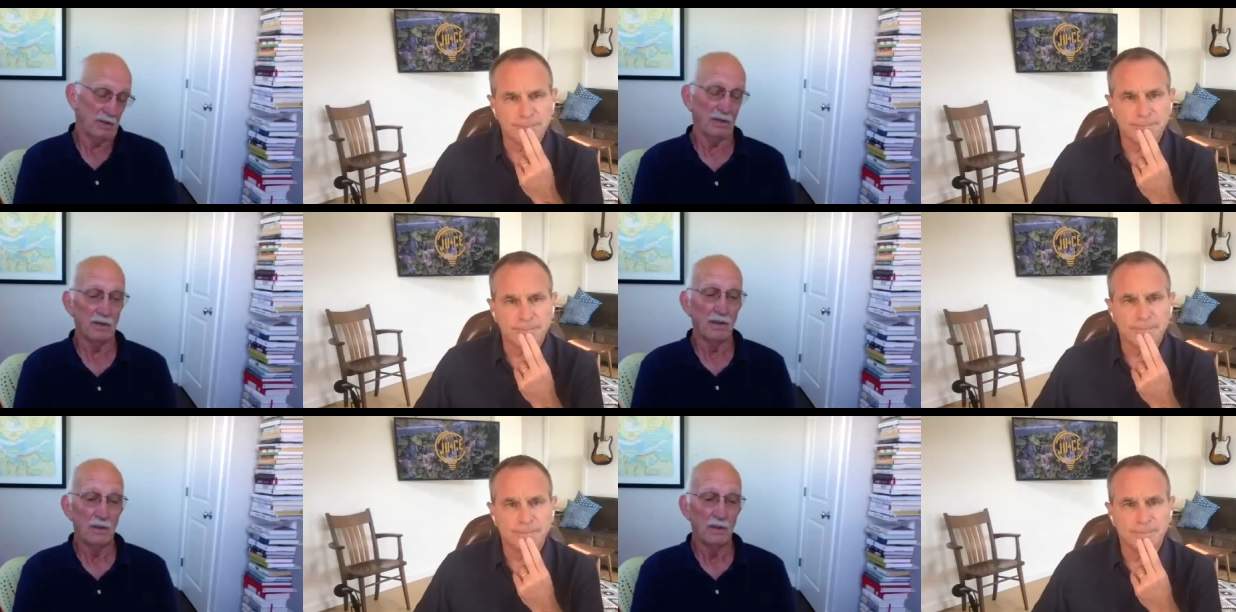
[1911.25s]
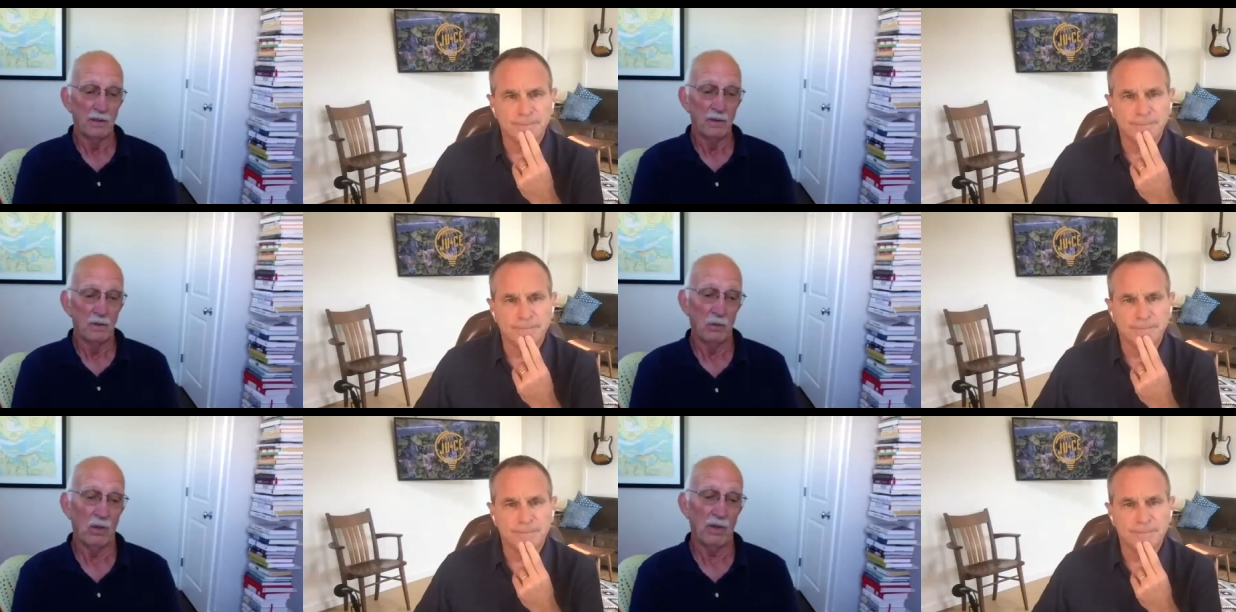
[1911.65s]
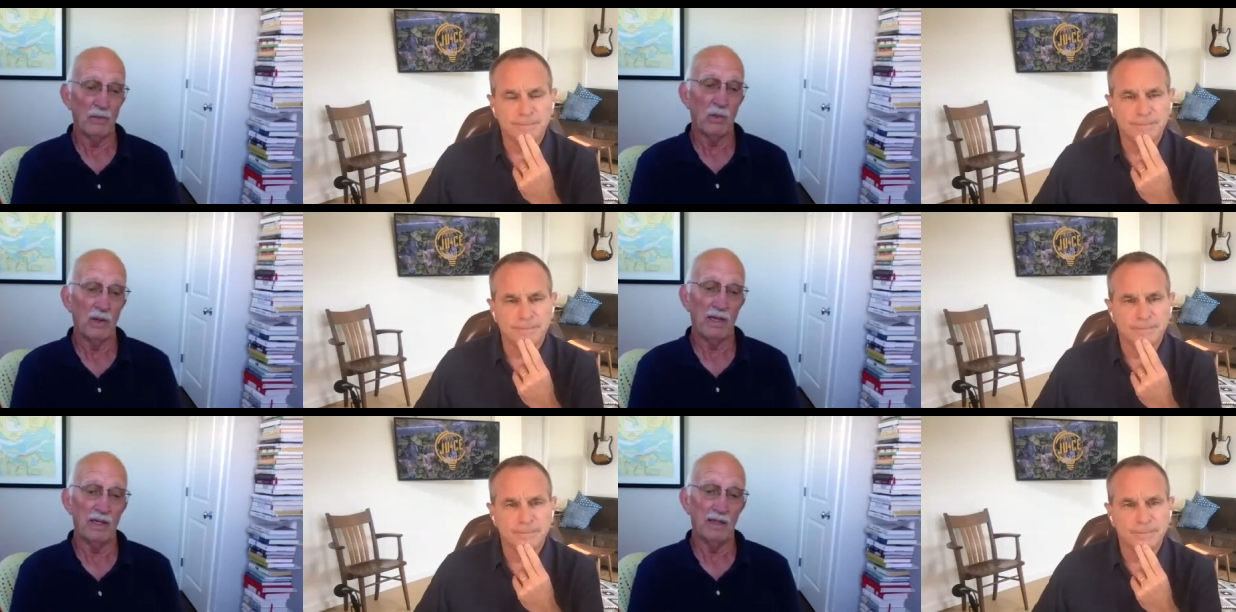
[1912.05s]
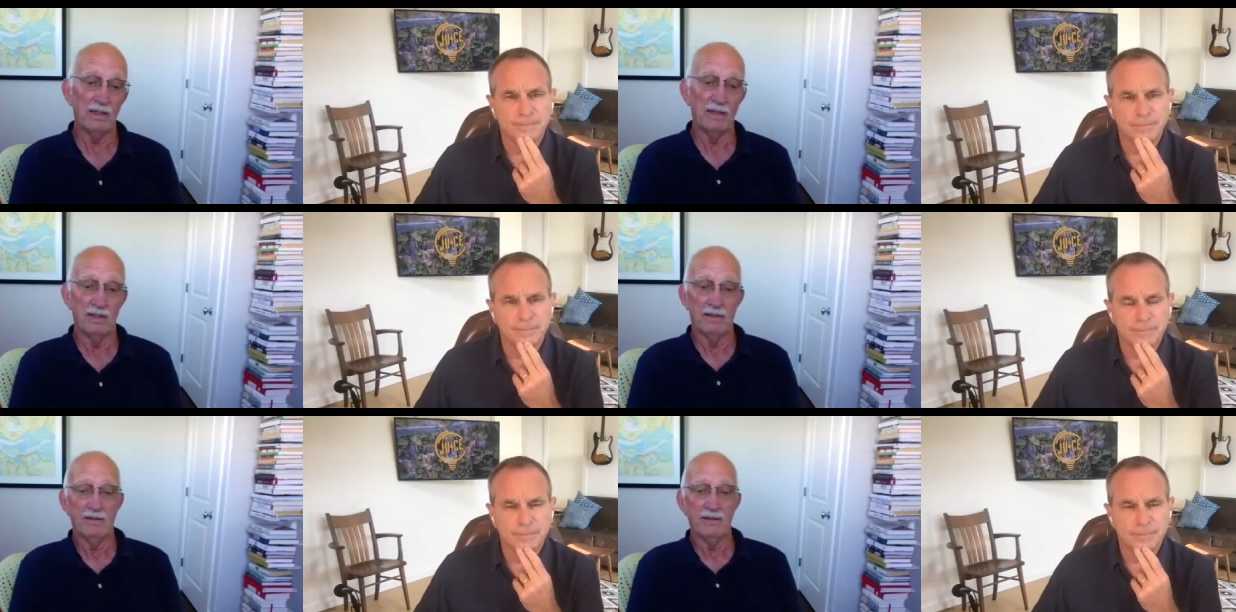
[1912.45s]
Speaker 1: And one way
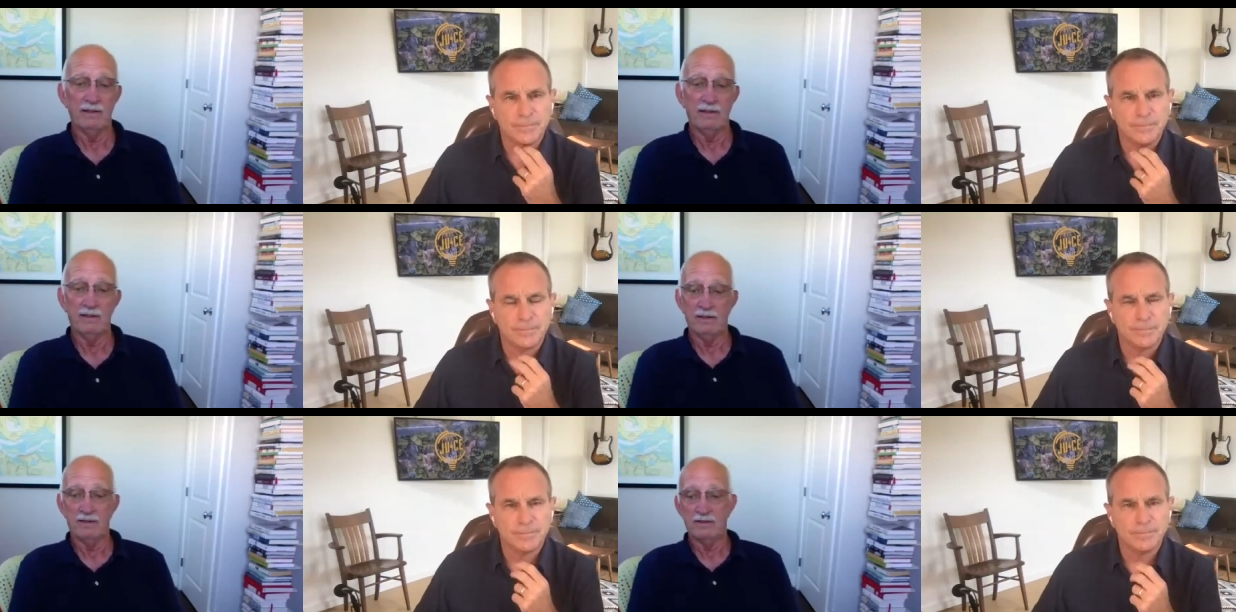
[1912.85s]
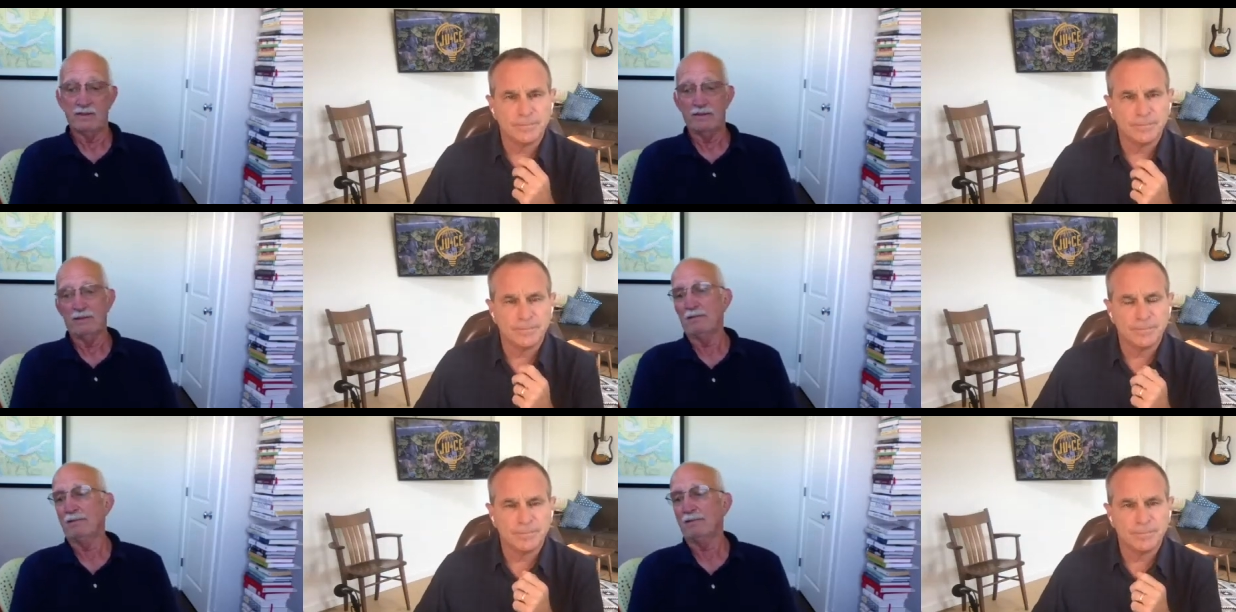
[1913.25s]
is